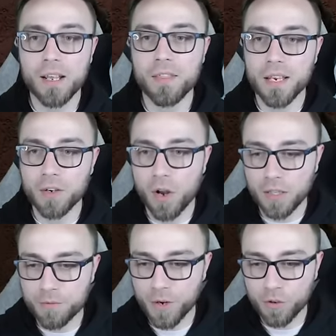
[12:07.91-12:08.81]
and then
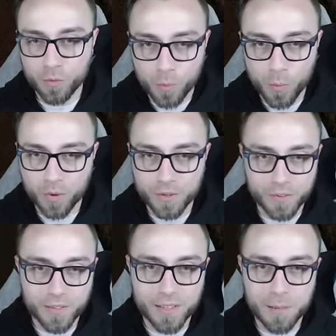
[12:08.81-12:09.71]
all of our
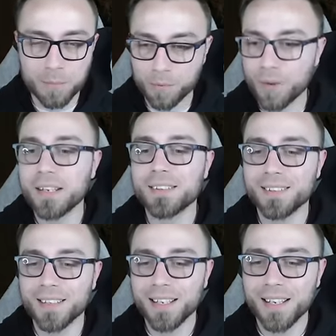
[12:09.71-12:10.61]
Cruor's
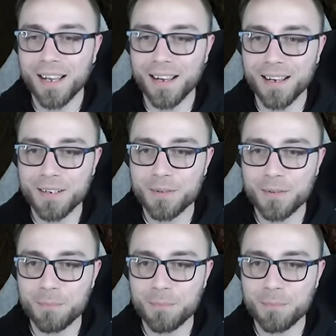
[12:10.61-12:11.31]
Embrace uh,